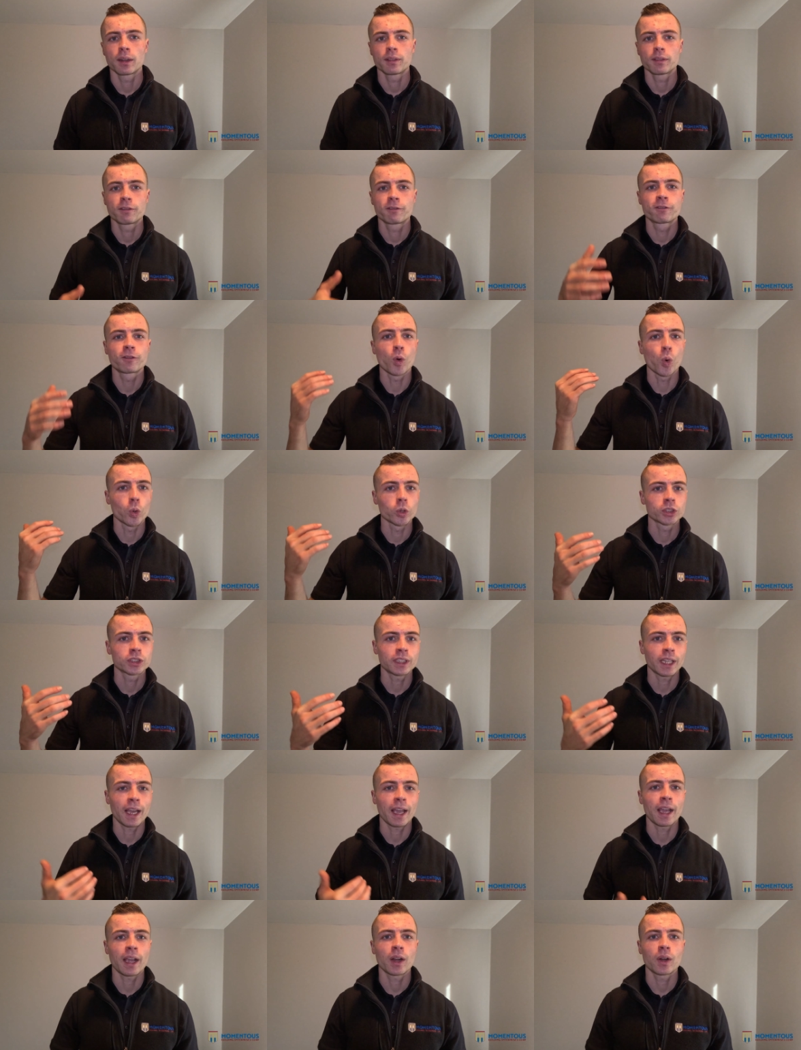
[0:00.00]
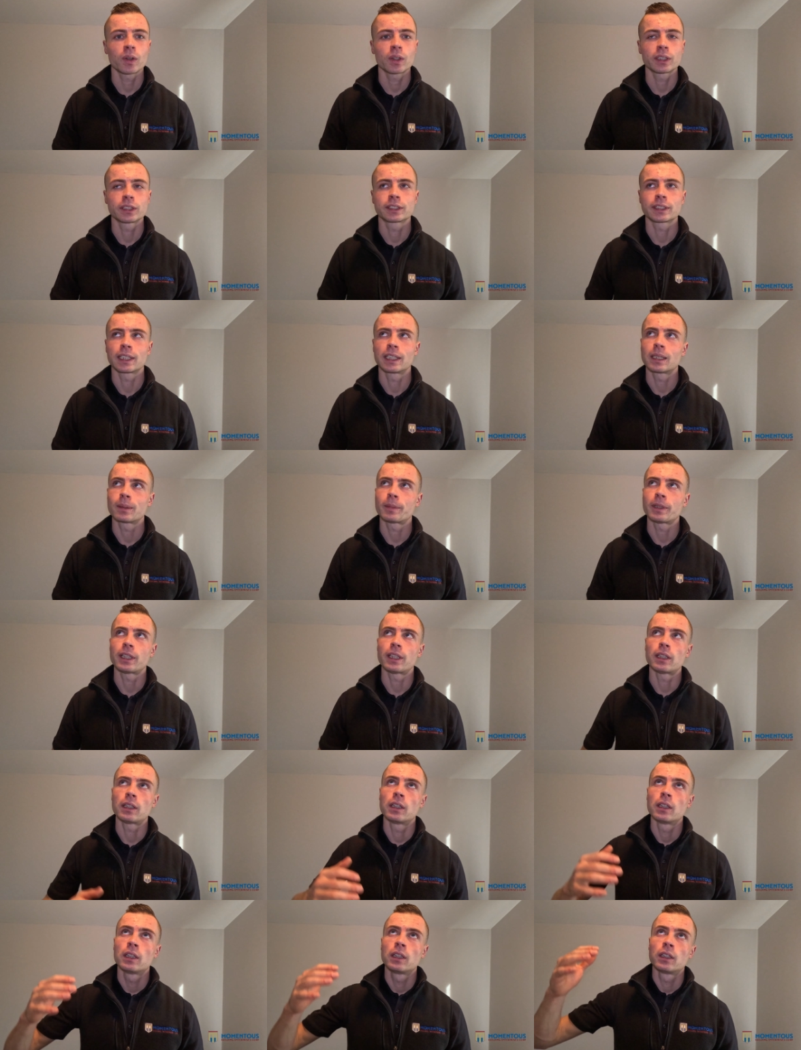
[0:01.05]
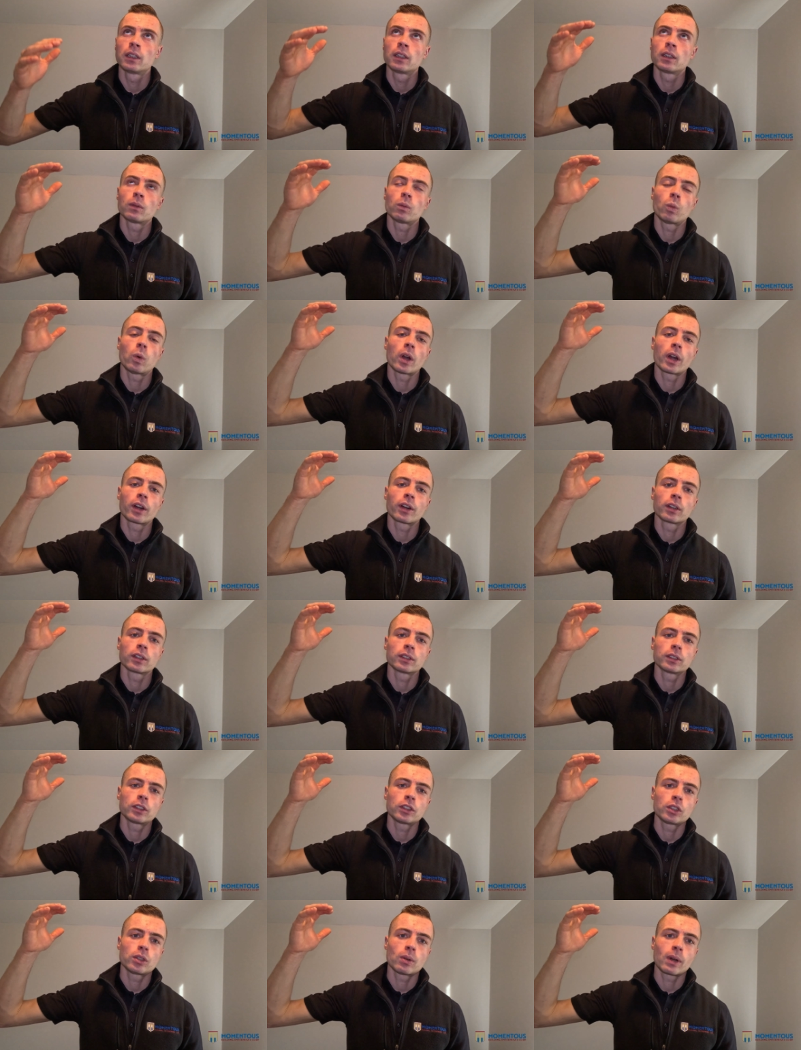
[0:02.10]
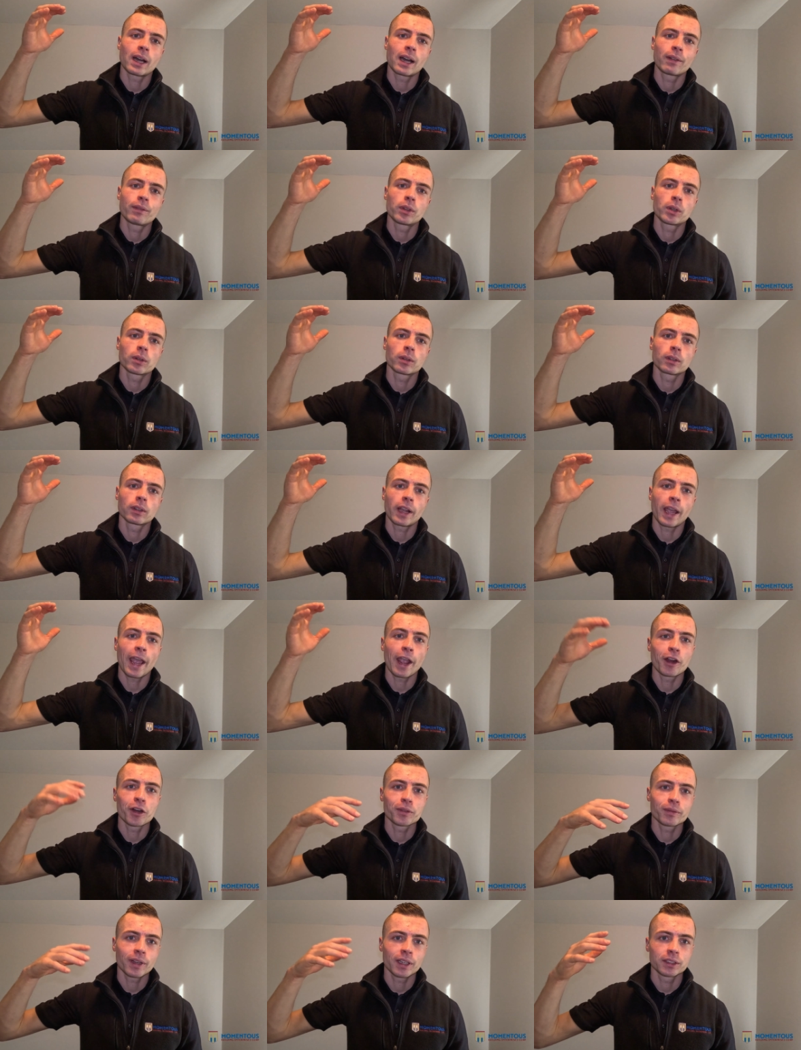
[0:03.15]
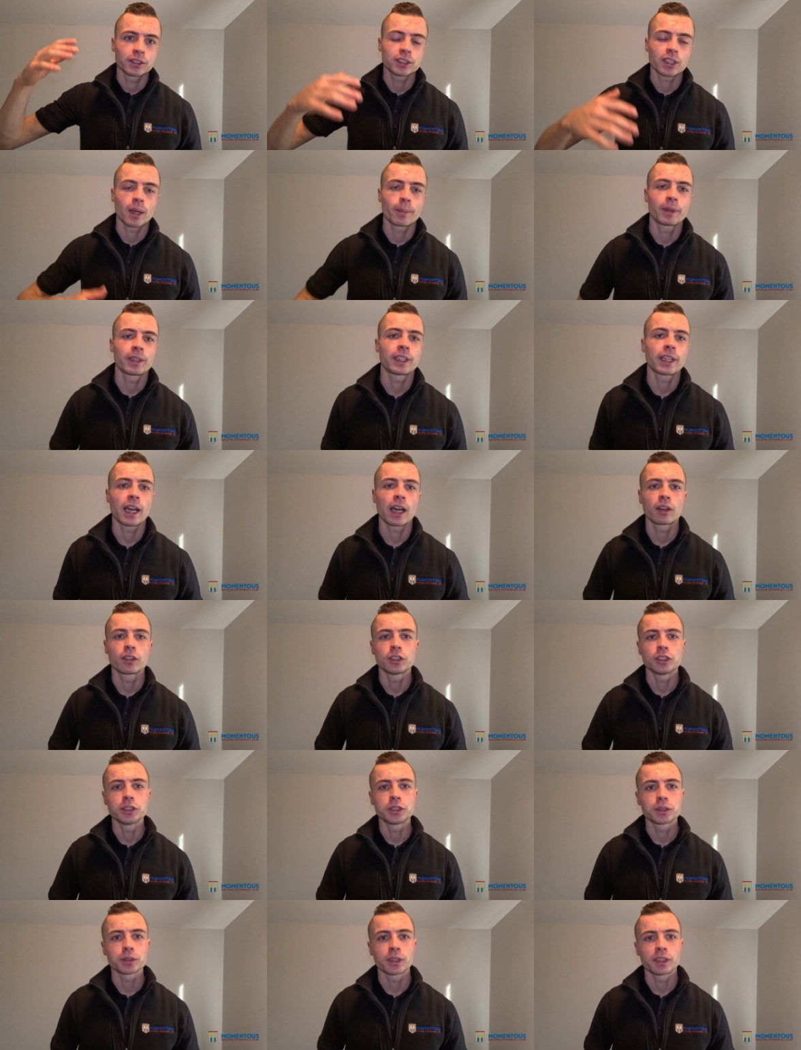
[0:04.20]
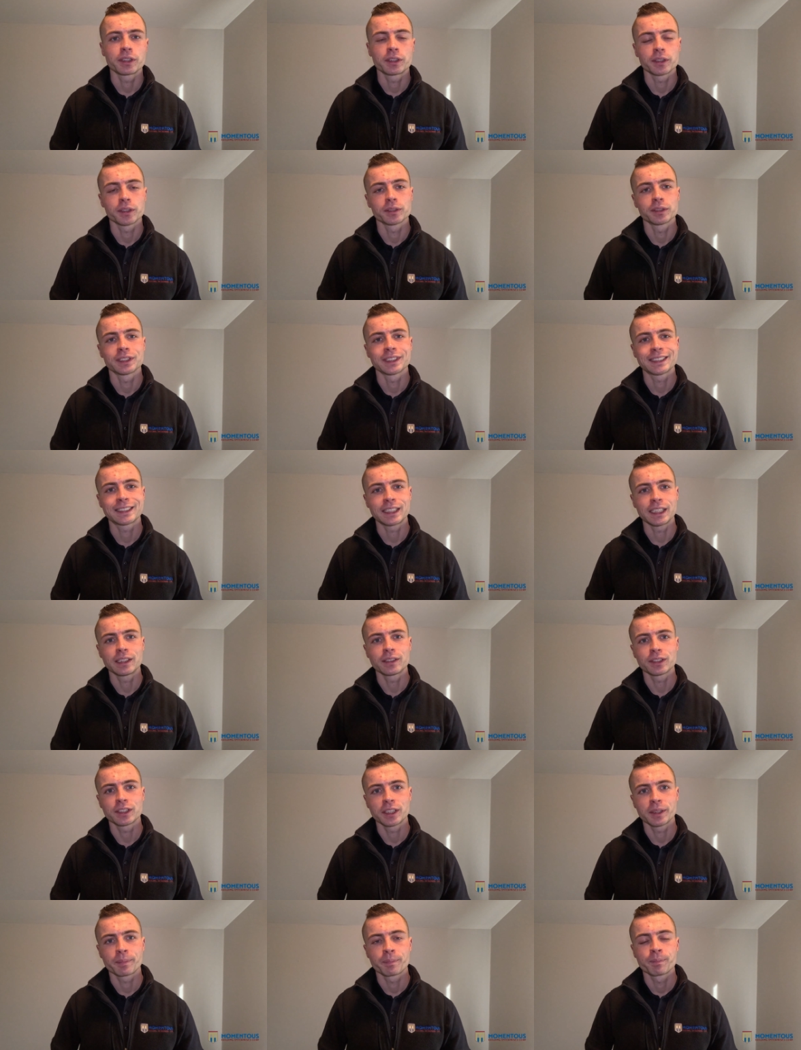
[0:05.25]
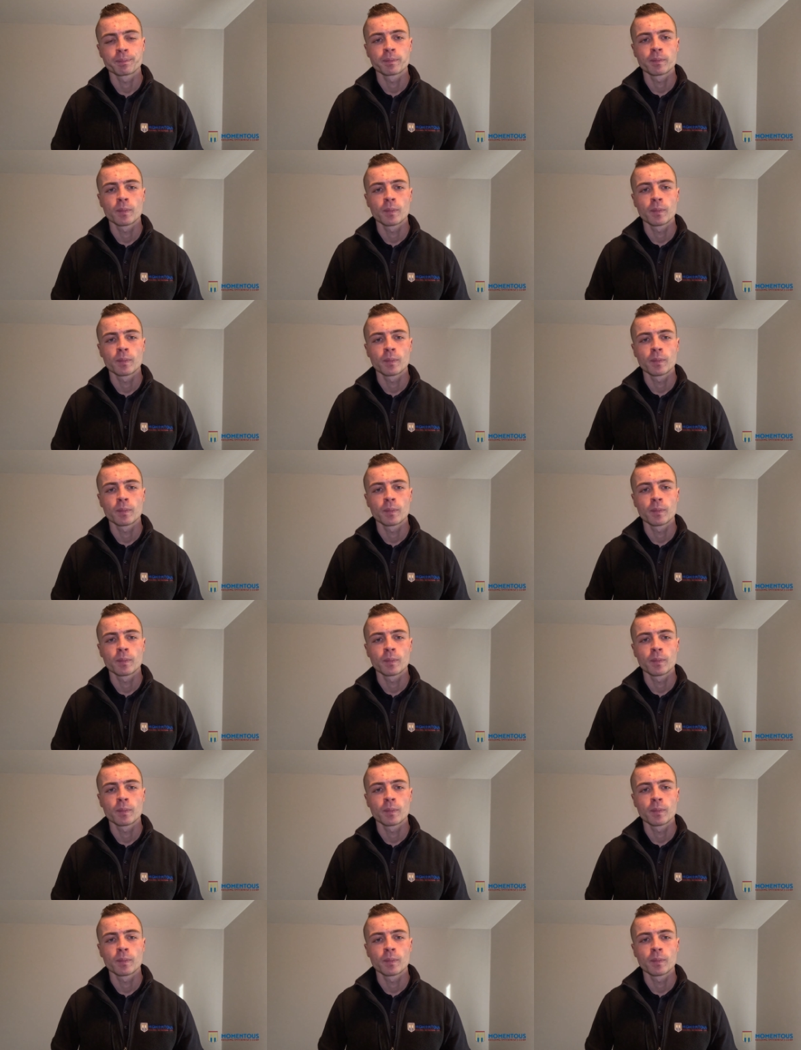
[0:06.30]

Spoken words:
Forced air is going to be where you have your air vents coming down, usually they're in the ceiling,